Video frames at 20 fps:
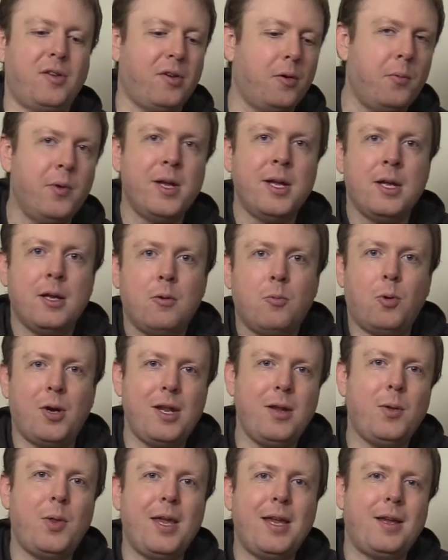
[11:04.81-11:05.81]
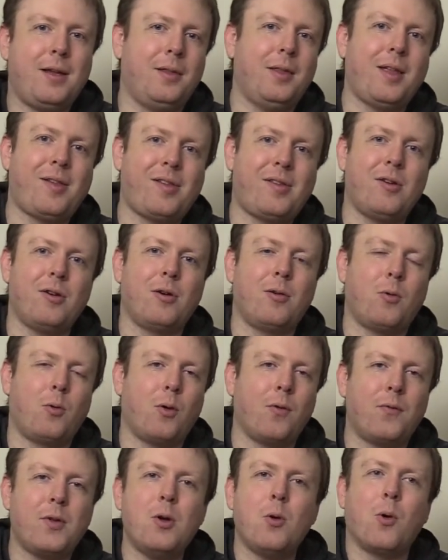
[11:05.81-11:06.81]
So what do you think, listener
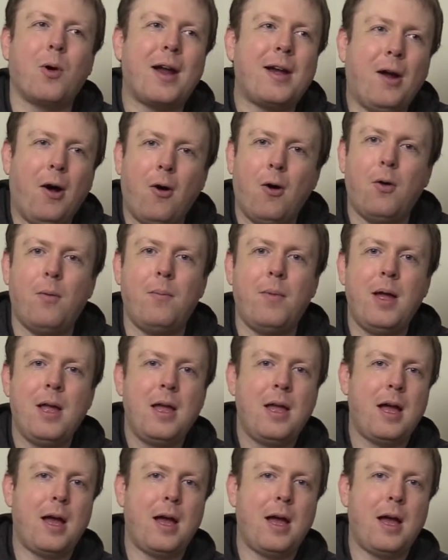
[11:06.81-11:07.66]
or viewer at home,